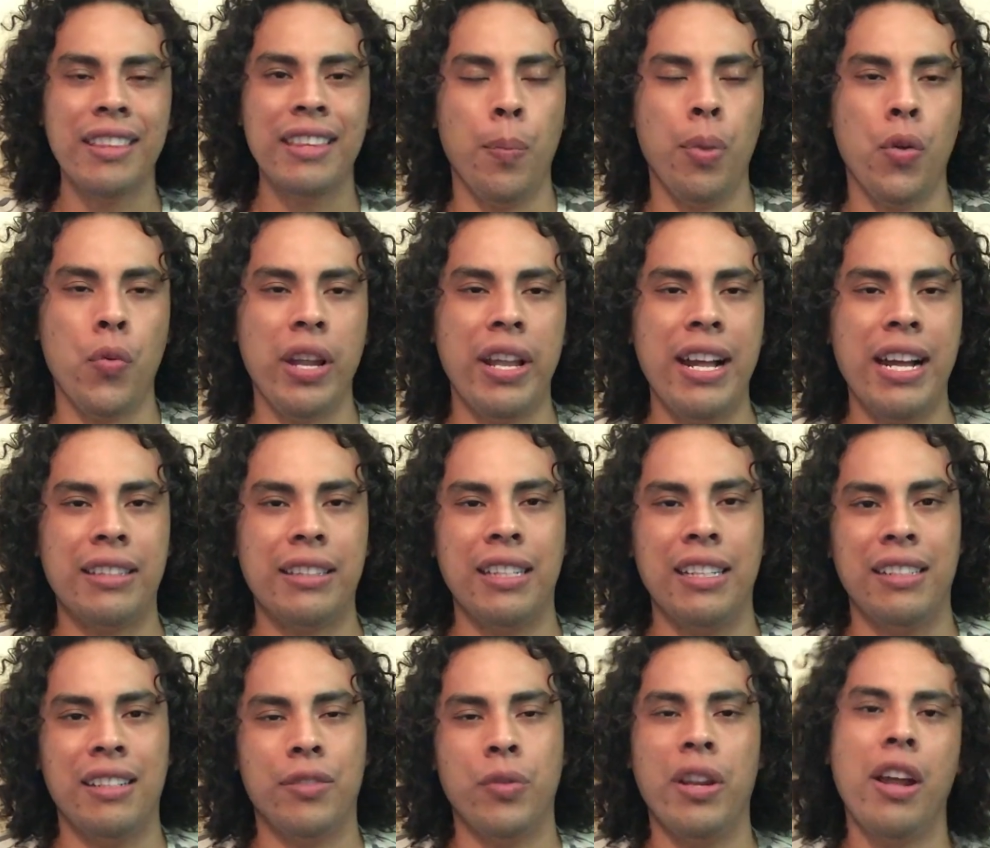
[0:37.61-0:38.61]
But
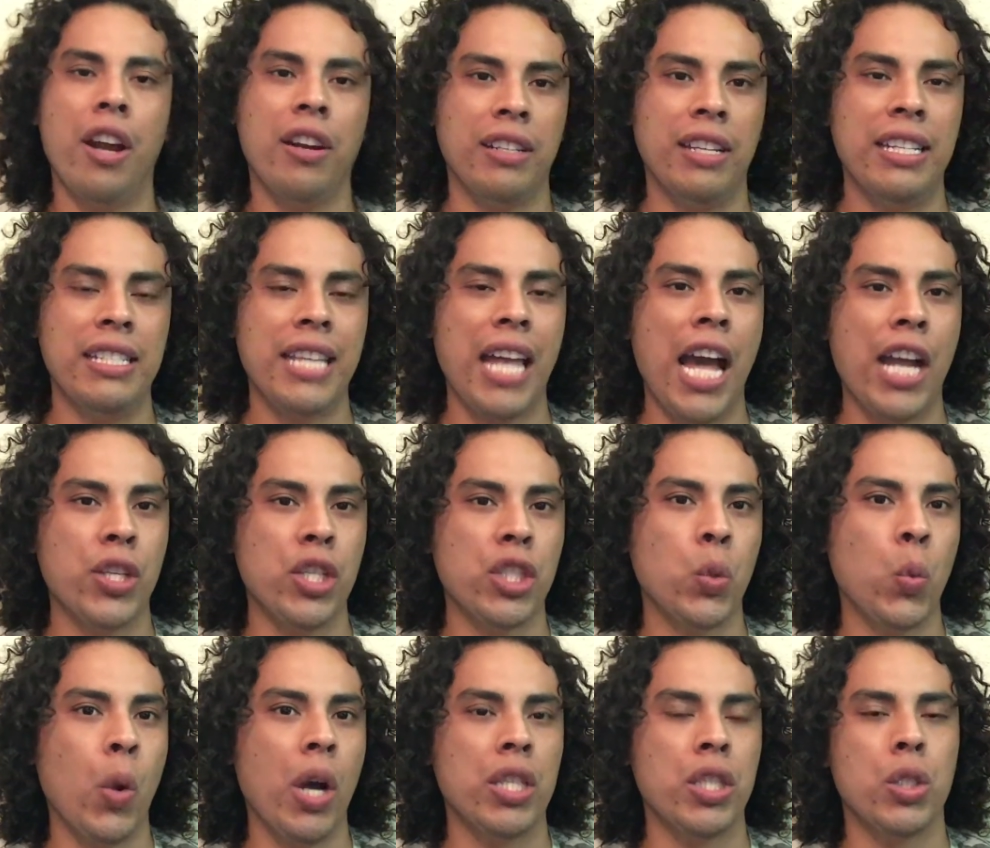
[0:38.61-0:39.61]
regardless, I just
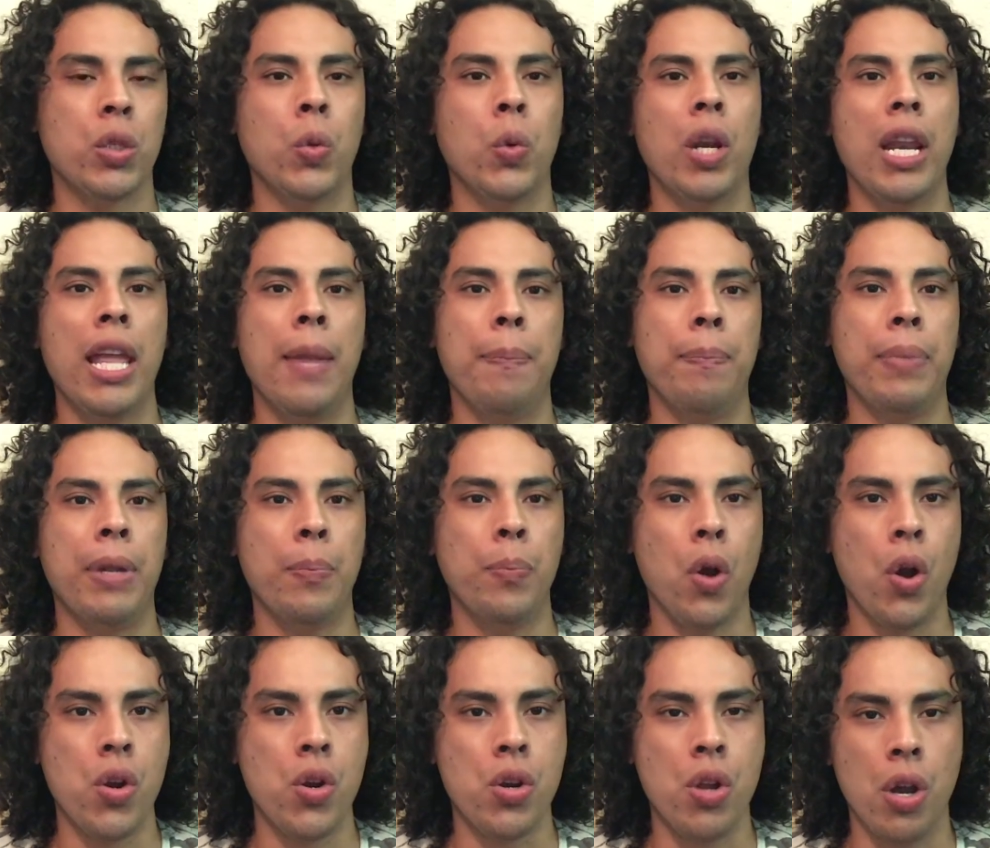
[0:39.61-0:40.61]
want to let
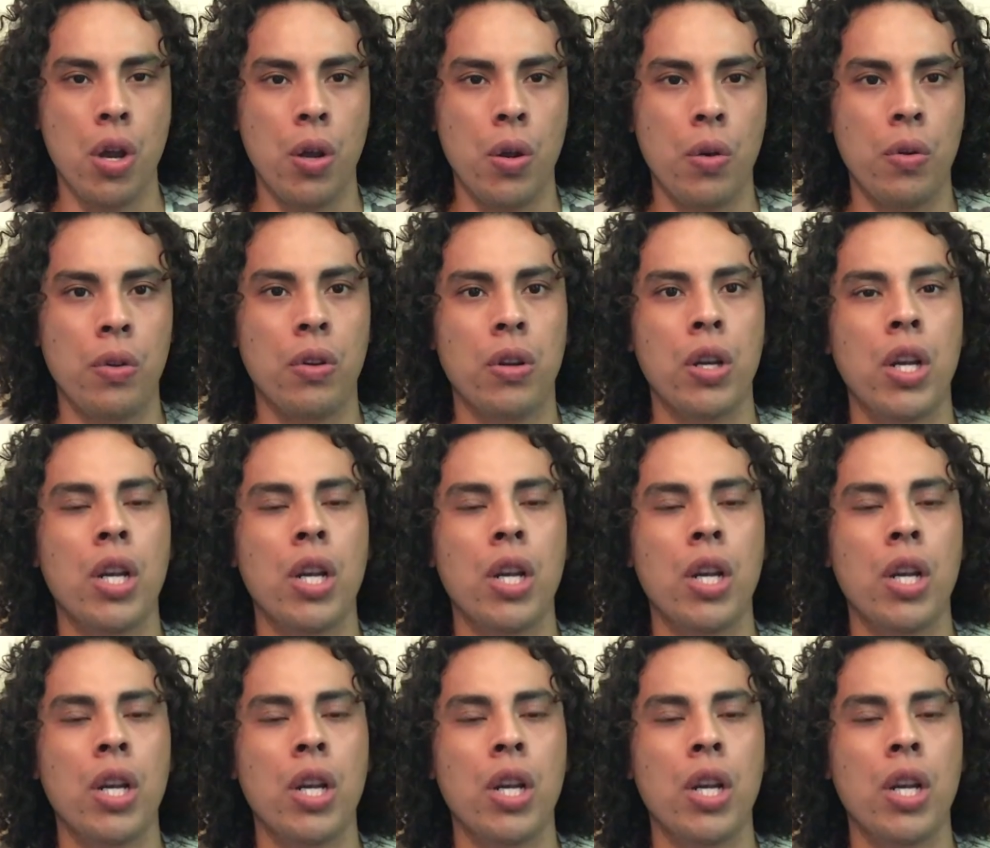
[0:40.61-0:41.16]
people know